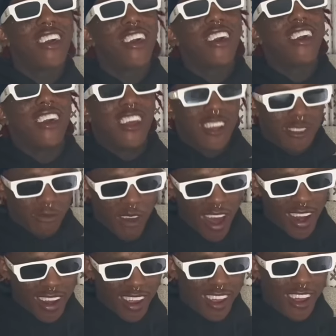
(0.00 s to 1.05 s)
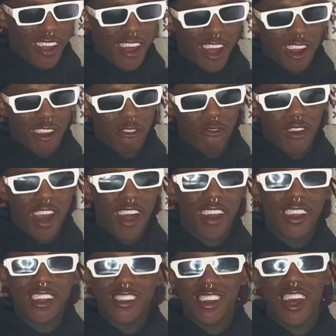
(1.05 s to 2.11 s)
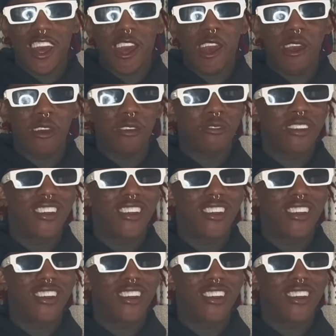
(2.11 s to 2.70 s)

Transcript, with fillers: It's interview finally, time, man. It's finally time.